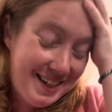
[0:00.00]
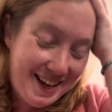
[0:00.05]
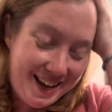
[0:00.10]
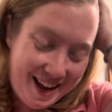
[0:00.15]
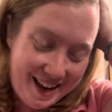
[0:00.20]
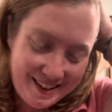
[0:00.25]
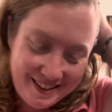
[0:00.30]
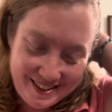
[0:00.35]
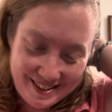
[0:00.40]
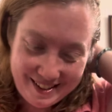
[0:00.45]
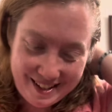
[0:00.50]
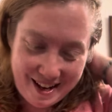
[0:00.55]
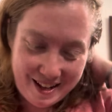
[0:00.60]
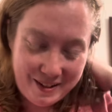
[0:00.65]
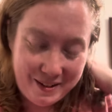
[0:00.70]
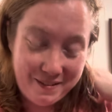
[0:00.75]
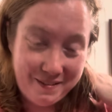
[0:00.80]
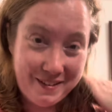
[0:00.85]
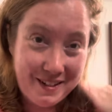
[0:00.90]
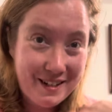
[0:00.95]
I just I
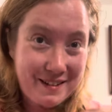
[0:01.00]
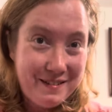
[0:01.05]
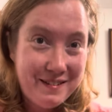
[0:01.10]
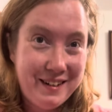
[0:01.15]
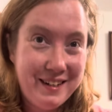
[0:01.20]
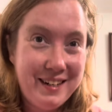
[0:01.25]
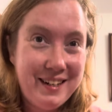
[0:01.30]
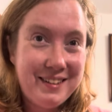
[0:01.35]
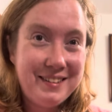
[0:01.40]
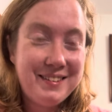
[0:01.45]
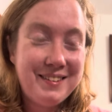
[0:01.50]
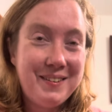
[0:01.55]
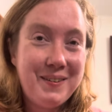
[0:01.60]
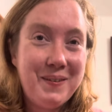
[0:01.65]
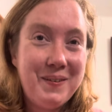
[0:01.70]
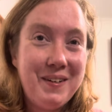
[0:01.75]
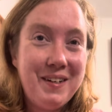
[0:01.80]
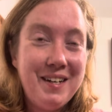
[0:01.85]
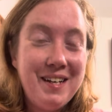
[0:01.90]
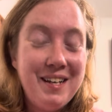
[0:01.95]
love life right now so
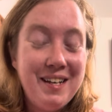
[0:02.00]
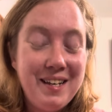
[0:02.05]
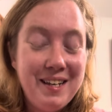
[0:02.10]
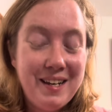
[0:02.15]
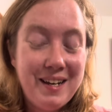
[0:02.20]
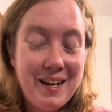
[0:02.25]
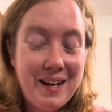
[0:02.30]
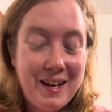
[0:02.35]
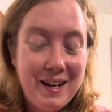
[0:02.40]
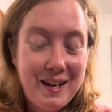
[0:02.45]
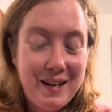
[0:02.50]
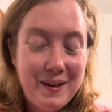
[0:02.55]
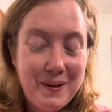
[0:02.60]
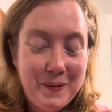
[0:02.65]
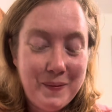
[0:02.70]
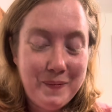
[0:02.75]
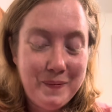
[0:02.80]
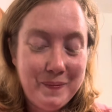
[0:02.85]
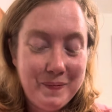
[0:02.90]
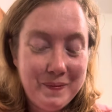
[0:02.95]
um,